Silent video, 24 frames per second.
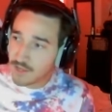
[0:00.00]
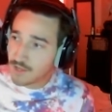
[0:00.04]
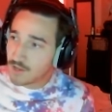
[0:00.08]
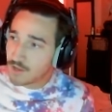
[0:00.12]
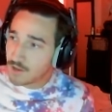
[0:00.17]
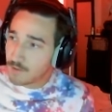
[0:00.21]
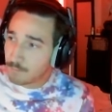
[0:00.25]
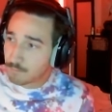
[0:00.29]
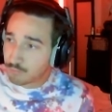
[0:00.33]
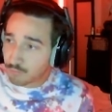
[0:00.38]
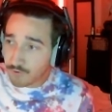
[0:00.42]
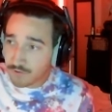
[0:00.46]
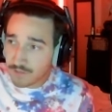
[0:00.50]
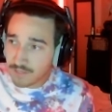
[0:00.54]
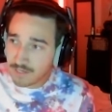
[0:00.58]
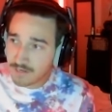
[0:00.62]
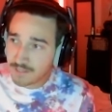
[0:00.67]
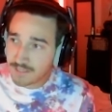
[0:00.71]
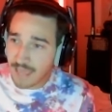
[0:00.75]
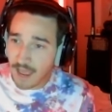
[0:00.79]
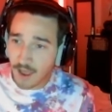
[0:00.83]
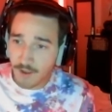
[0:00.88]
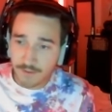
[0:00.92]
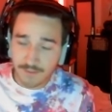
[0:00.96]
Brilliant
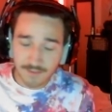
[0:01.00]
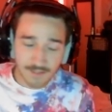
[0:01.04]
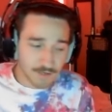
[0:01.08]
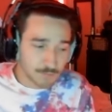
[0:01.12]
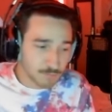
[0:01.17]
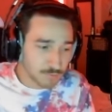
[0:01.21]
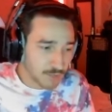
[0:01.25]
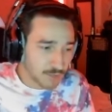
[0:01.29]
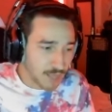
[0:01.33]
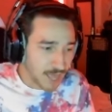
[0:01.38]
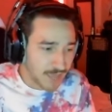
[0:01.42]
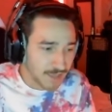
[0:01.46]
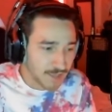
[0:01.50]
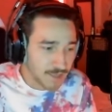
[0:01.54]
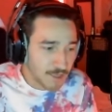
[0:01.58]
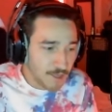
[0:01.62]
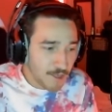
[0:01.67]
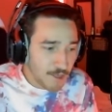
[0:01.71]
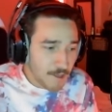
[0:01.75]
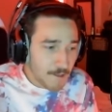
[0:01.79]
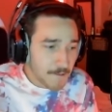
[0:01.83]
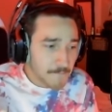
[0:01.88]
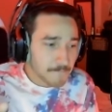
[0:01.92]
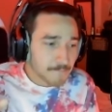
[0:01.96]
calculated play.
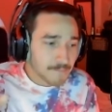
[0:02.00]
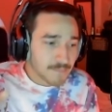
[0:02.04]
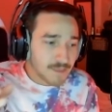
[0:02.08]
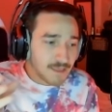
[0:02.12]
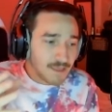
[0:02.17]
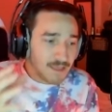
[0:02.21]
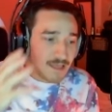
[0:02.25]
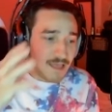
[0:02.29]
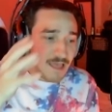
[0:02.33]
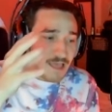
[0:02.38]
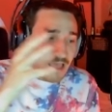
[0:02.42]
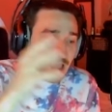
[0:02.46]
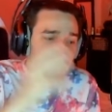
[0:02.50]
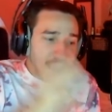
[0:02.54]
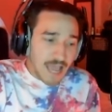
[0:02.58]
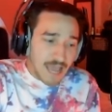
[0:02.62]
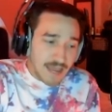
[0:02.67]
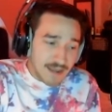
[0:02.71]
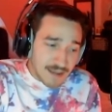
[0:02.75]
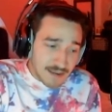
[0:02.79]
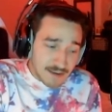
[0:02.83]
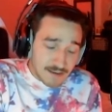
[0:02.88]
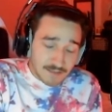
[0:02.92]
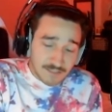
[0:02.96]

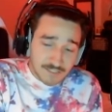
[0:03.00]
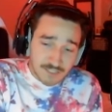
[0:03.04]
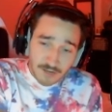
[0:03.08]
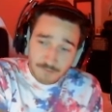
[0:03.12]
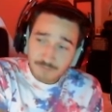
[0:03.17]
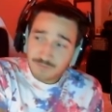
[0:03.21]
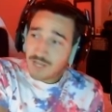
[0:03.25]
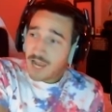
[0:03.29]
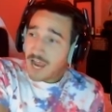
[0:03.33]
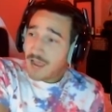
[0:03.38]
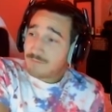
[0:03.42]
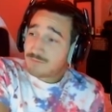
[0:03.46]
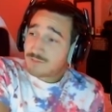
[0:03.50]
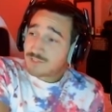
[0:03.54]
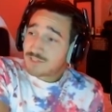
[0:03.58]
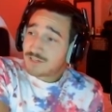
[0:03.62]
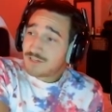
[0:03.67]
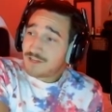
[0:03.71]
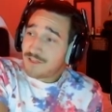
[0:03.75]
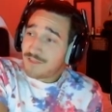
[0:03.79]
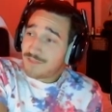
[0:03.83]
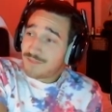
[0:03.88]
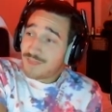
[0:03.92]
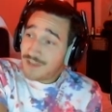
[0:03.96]
And sometimes
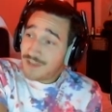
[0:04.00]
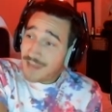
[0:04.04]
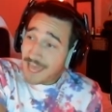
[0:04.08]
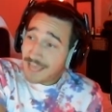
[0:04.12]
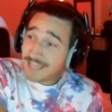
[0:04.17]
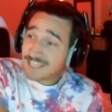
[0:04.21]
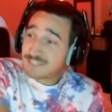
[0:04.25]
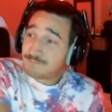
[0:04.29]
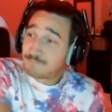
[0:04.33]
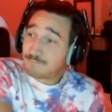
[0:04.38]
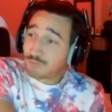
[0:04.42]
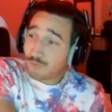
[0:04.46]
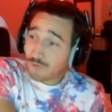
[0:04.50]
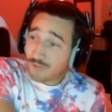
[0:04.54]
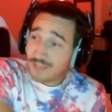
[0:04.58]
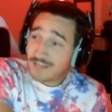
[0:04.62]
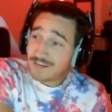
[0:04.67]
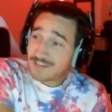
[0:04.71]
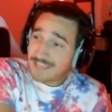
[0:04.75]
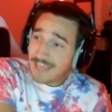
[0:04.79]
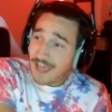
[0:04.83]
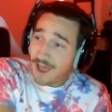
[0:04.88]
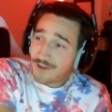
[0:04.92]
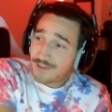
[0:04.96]
the next
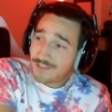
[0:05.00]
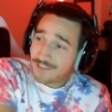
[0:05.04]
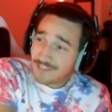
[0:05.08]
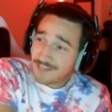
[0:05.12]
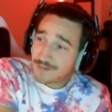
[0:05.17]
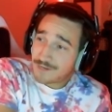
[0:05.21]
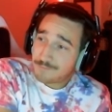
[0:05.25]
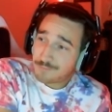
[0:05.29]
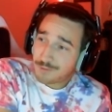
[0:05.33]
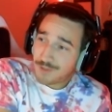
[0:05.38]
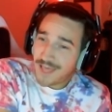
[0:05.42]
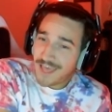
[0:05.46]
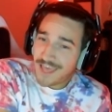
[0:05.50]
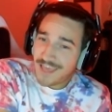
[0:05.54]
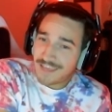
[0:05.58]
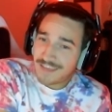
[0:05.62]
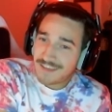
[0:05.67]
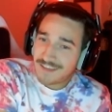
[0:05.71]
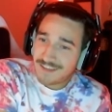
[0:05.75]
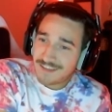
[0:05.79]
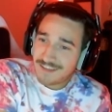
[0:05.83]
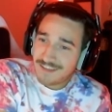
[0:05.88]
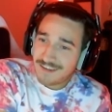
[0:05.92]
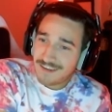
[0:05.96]
brilliant calculated play
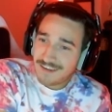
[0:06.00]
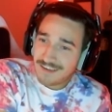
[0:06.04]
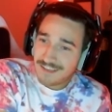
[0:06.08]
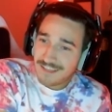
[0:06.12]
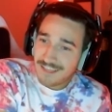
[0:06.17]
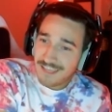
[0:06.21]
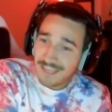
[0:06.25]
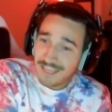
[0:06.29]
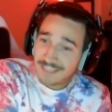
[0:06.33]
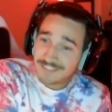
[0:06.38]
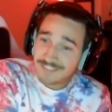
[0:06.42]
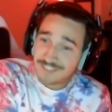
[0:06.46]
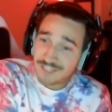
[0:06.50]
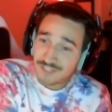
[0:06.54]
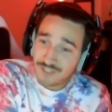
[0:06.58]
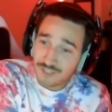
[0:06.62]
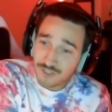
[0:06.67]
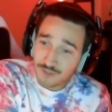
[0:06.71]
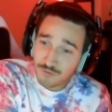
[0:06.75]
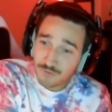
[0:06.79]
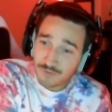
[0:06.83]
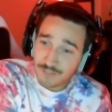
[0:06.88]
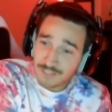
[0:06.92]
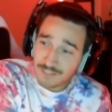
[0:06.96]
is to
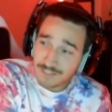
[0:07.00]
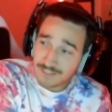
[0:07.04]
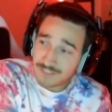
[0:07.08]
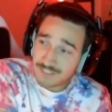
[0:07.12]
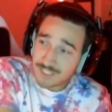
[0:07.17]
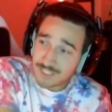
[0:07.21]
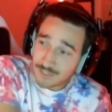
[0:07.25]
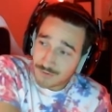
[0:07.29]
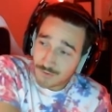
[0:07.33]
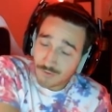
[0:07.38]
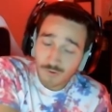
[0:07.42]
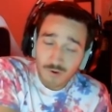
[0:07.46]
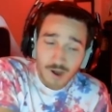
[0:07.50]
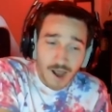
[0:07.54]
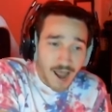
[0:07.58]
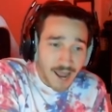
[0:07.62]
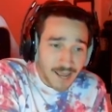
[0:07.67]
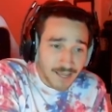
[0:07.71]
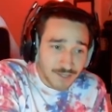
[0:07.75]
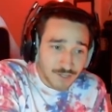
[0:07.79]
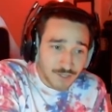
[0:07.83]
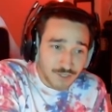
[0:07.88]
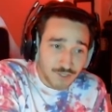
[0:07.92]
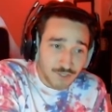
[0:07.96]
do the 0
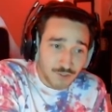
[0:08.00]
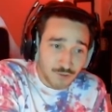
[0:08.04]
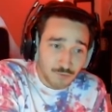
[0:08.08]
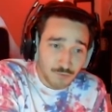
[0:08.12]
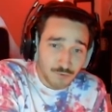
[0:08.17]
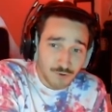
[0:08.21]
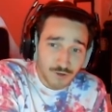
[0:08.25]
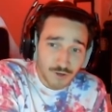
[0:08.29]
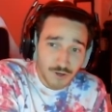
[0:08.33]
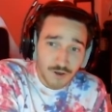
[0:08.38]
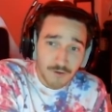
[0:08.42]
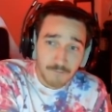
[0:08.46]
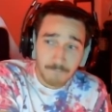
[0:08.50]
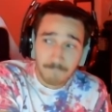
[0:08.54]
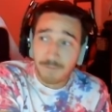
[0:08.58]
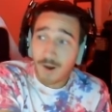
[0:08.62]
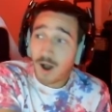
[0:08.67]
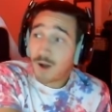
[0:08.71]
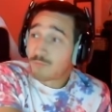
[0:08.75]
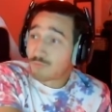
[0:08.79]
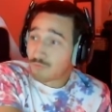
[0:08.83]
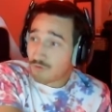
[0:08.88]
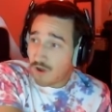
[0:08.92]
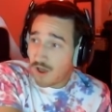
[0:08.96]
IQ
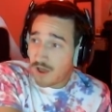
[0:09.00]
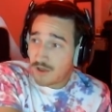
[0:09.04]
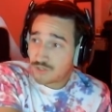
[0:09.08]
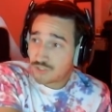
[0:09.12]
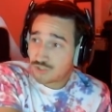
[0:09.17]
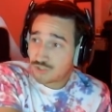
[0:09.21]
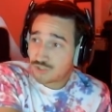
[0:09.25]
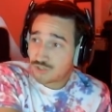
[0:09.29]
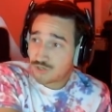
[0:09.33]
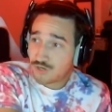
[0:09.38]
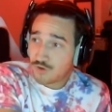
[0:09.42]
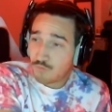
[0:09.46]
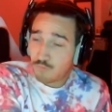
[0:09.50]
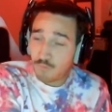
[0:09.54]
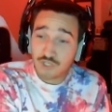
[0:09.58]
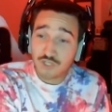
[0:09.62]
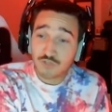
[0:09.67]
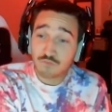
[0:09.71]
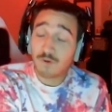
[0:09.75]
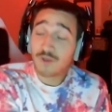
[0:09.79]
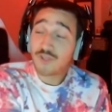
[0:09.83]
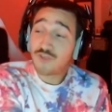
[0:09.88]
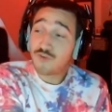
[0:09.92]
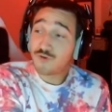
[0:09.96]
bum rush, which
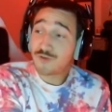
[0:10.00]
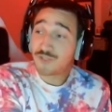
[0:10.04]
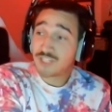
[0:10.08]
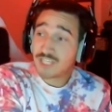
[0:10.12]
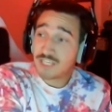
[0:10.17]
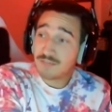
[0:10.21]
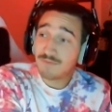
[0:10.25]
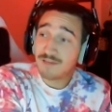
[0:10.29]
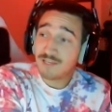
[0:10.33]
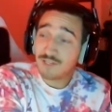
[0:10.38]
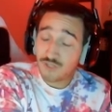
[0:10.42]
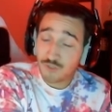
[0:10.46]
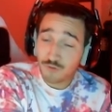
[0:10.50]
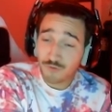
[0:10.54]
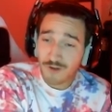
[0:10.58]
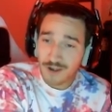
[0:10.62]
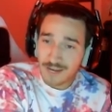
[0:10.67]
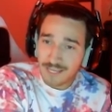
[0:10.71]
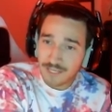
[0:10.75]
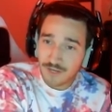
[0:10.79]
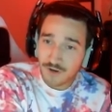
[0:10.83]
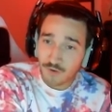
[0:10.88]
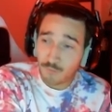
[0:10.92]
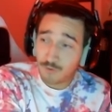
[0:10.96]
is what you see me do
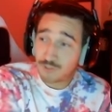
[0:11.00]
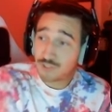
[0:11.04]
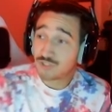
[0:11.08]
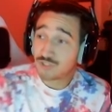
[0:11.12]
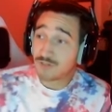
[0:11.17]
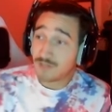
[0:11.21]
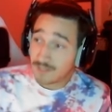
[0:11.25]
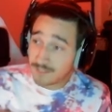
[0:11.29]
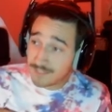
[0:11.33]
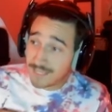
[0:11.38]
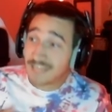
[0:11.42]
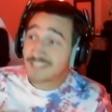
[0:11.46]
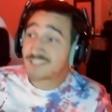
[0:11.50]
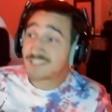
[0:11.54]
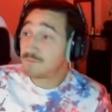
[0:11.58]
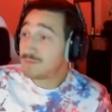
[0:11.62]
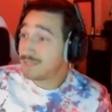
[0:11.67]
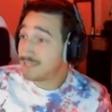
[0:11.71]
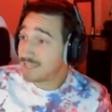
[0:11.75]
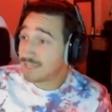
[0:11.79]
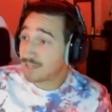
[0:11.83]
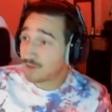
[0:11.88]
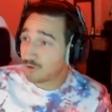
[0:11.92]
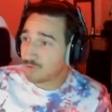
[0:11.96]
right here, which gets
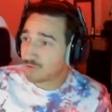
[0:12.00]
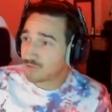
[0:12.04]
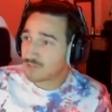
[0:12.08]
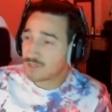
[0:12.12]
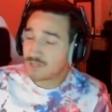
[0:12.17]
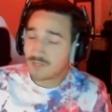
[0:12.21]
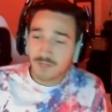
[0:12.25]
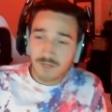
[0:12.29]
me killed.